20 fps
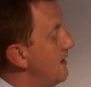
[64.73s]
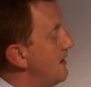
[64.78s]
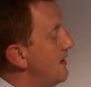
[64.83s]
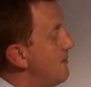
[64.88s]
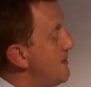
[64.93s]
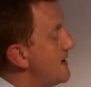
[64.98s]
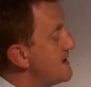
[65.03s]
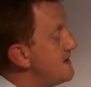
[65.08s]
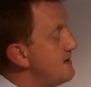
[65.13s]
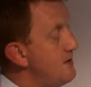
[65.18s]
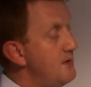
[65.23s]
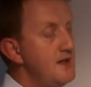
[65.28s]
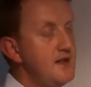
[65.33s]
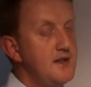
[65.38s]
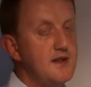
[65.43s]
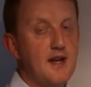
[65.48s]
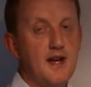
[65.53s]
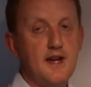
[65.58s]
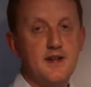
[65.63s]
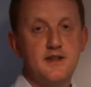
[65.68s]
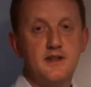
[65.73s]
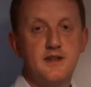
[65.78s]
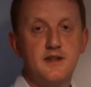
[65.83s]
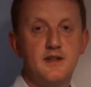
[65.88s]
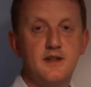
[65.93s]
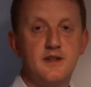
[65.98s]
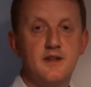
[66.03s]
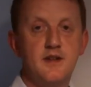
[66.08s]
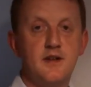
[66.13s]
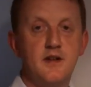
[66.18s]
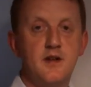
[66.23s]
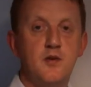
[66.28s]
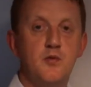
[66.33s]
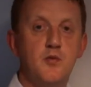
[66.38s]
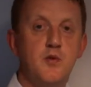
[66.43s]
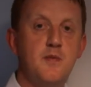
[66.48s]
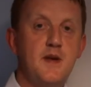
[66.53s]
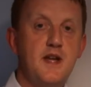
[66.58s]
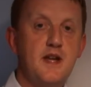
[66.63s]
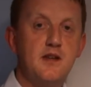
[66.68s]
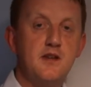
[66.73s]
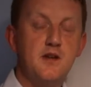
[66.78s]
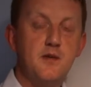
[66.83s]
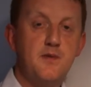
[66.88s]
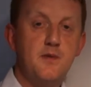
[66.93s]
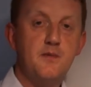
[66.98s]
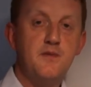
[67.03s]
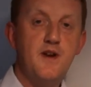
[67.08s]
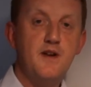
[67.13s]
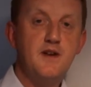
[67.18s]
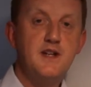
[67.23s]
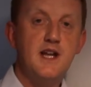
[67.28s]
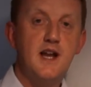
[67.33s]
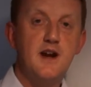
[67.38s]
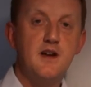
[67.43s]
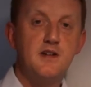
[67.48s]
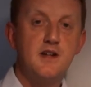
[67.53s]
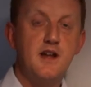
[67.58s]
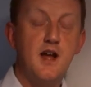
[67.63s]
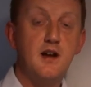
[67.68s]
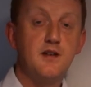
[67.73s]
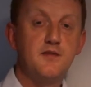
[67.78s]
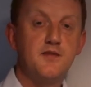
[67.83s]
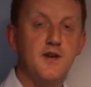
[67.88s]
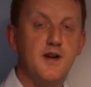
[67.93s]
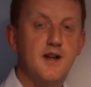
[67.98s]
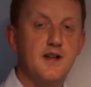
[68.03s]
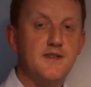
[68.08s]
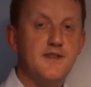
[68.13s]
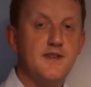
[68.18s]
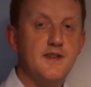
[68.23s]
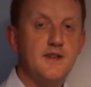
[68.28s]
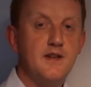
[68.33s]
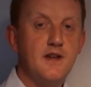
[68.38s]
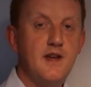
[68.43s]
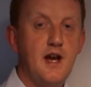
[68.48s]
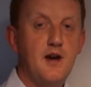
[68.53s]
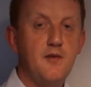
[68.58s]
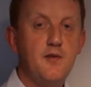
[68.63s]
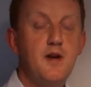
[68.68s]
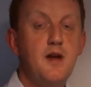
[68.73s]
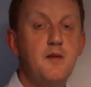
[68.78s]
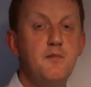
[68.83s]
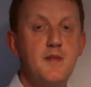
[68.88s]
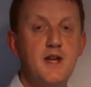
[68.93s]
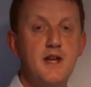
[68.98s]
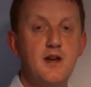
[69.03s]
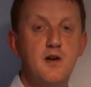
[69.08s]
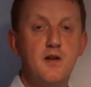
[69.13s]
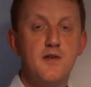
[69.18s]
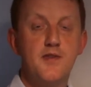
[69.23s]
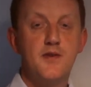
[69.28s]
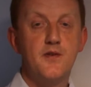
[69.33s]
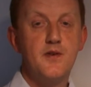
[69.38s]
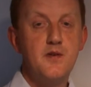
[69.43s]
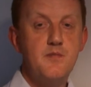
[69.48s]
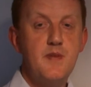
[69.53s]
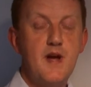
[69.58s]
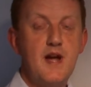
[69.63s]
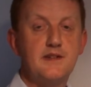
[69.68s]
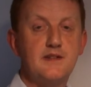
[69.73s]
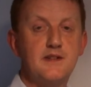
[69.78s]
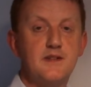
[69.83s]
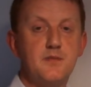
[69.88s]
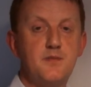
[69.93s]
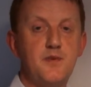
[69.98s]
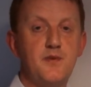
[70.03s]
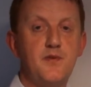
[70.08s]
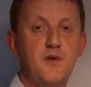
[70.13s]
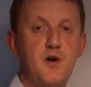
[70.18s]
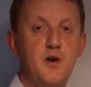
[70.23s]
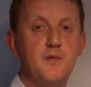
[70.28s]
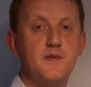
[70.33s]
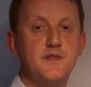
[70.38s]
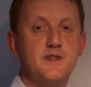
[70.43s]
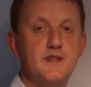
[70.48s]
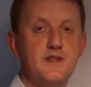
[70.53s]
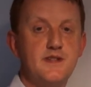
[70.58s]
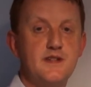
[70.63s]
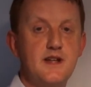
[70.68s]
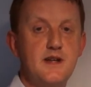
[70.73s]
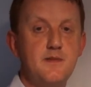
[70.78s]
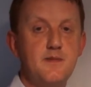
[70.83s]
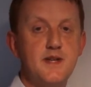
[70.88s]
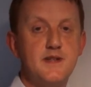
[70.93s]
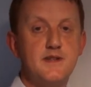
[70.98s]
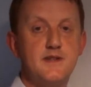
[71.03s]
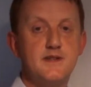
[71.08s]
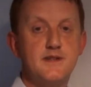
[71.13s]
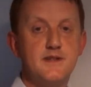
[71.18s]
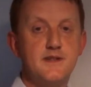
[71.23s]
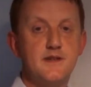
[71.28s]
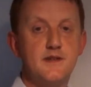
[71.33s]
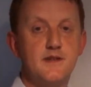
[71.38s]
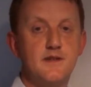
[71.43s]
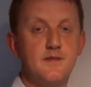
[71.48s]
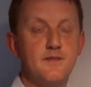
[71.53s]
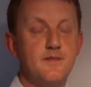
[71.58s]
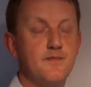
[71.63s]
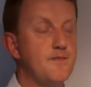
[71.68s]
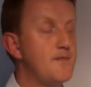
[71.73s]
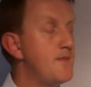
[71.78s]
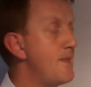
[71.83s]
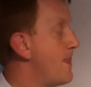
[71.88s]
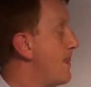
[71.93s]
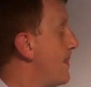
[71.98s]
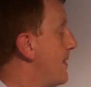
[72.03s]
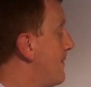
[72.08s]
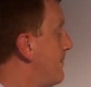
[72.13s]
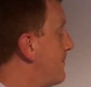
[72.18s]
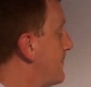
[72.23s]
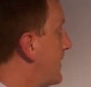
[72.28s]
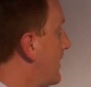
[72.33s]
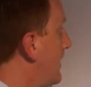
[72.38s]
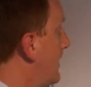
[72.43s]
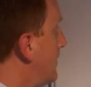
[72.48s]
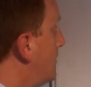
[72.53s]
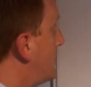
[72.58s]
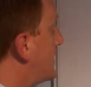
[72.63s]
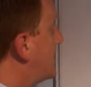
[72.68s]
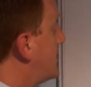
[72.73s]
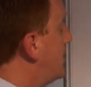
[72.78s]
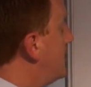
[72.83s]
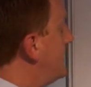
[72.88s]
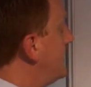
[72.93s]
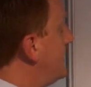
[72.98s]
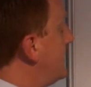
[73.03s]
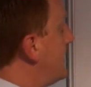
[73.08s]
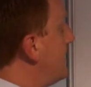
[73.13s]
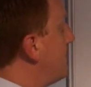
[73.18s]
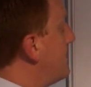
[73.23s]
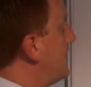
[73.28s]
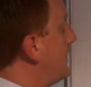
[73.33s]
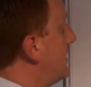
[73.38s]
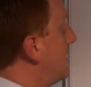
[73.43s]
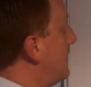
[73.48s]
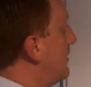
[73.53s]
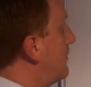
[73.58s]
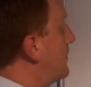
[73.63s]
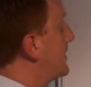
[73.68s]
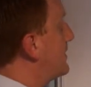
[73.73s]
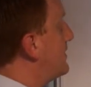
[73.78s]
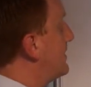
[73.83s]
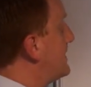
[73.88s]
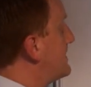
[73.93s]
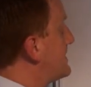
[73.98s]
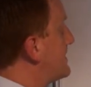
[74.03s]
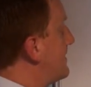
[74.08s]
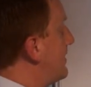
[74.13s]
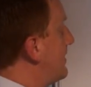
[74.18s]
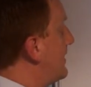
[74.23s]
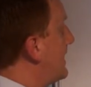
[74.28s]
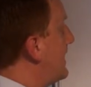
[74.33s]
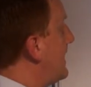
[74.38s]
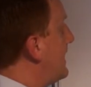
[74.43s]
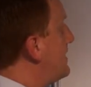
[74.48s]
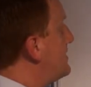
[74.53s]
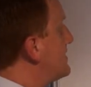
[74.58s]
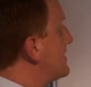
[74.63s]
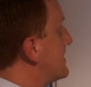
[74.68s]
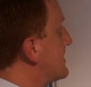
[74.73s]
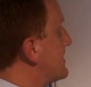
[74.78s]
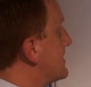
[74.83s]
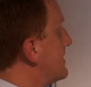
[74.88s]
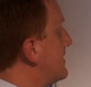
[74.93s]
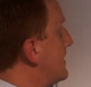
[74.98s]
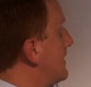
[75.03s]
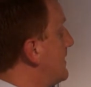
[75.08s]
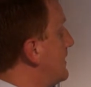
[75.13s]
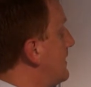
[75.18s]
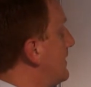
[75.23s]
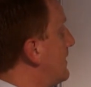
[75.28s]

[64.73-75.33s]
Now, by doing that, we may end up with very large log files, and it may also impact on the performance of the databases. We could enable, or we could install agents